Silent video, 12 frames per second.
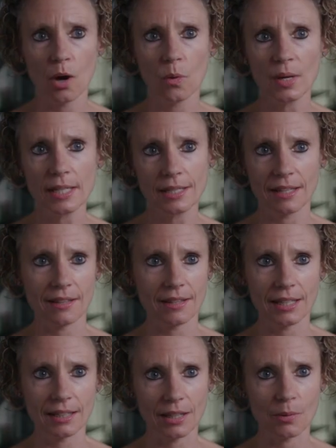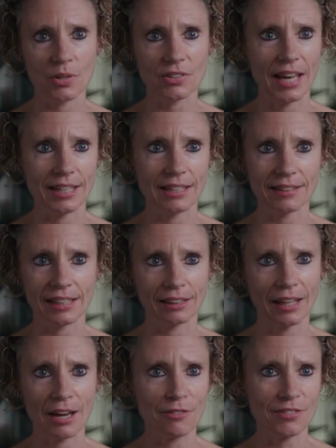We didn't think there was
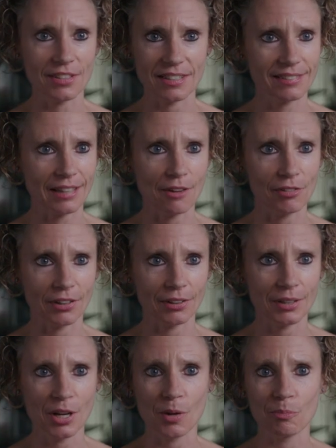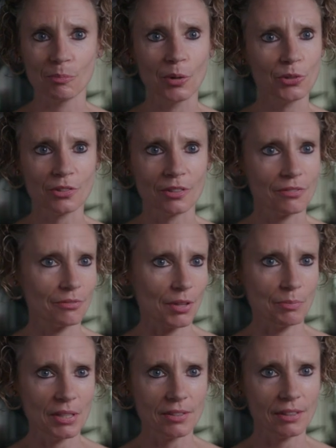anything left to discover. Most of
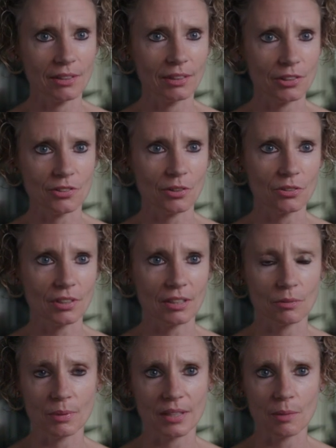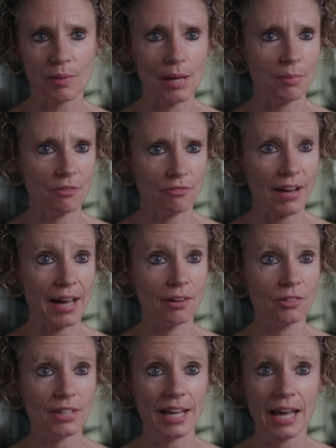the material associated with him had been
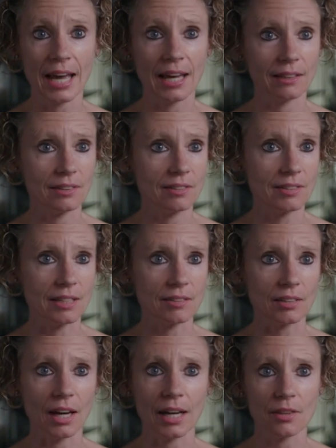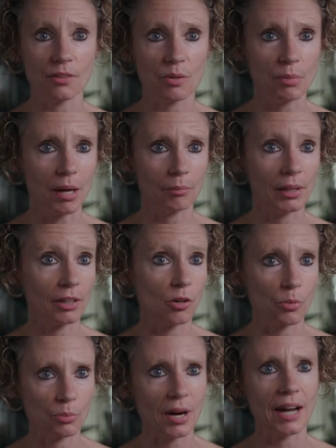found and sits either in
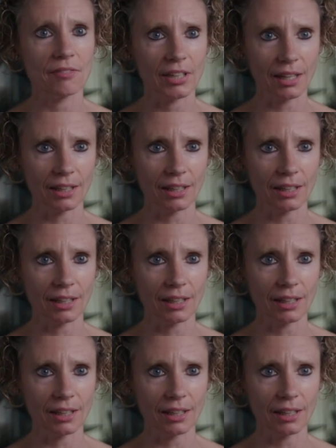public or private